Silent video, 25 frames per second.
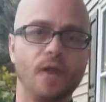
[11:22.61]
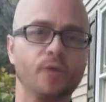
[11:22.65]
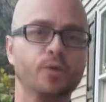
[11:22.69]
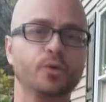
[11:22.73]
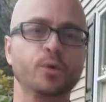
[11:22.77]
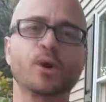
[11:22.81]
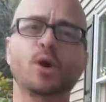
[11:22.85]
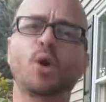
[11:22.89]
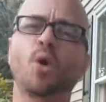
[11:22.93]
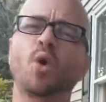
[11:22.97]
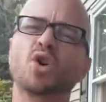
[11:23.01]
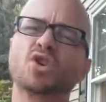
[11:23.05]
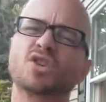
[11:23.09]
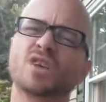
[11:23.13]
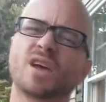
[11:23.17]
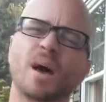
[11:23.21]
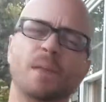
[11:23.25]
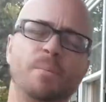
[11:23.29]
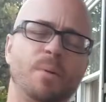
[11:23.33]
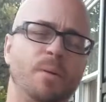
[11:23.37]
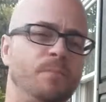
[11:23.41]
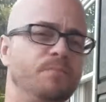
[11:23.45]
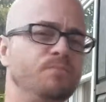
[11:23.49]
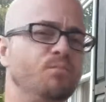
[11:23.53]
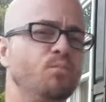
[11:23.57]
3/4 of a
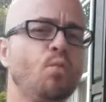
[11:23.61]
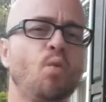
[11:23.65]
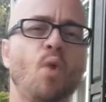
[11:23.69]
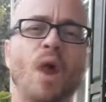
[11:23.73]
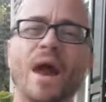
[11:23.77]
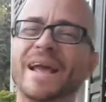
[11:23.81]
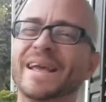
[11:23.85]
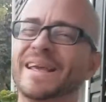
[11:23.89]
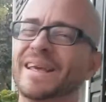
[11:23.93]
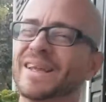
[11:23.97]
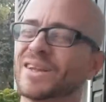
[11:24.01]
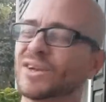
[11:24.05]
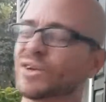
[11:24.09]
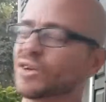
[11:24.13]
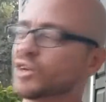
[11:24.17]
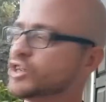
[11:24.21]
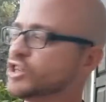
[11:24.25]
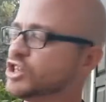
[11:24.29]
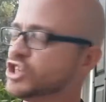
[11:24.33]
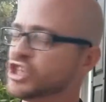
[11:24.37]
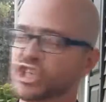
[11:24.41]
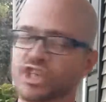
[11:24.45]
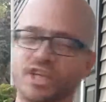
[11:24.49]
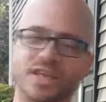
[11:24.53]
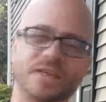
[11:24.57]
cup of regular,
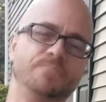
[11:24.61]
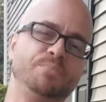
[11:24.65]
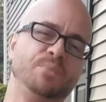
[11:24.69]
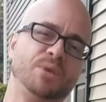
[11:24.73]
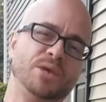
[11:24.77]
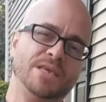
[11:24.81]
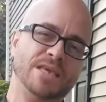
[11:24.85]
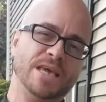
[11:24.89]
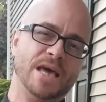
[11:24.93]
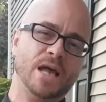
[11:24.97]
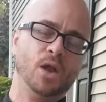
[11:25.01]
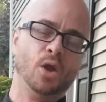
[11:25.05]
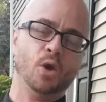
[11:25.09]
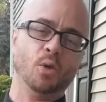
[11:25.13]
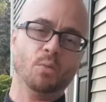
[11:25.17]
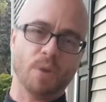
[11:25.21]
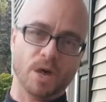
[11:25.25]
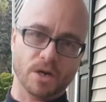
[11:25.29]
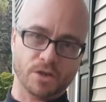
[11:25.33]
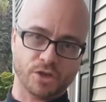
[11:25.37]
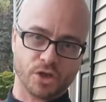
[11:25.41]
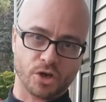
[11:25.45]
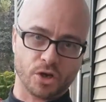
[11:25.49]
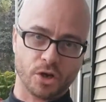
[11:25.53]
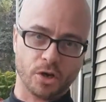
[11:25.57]
cheap yellow
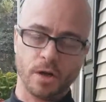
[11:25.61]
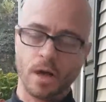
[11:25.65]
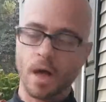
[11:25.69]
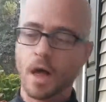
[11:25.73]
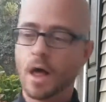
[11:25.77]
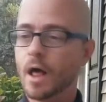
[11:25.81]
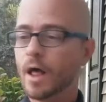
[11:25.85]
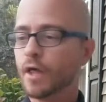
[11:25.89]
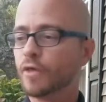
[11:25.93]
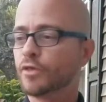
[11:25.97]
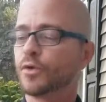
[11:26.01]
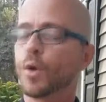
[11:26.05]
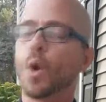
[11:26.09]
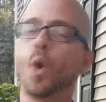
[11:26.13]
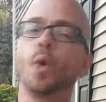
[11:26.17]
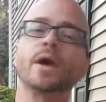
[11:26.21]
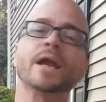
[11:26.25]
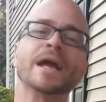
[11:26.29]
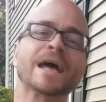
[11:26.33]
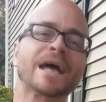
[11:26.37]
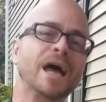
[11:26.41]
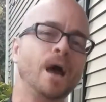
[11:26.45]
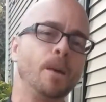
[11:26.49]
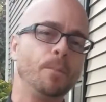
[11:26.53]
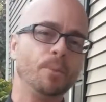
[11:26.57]
mustard. Throw
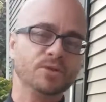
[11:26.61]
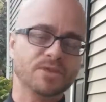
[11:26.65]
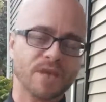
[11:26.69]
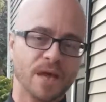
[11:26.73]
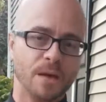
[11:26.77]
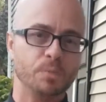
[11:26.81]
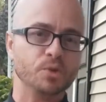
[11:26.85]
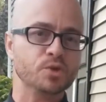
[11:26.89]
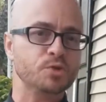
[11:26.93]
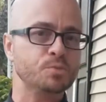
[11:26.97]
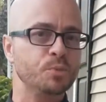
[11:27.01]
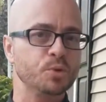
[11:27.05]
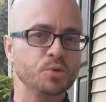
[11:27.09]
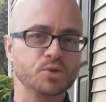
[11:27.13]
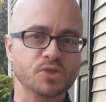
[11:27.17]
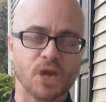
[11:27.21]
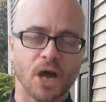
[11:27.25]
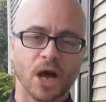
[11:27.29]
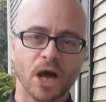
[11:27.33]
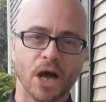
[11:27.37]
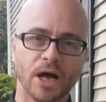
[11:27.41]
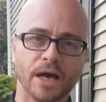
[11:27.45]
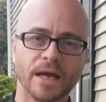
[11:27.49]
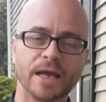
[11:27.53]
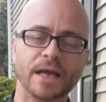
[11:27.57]
in a couple tablespoons of
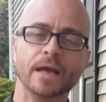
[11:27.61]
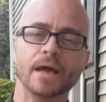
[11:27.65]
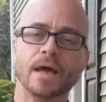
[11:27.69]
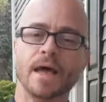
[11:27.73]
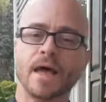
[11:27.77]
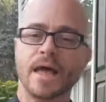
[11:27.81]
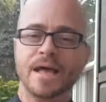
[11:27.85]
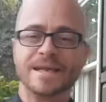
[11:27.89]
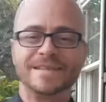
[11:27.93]
honey.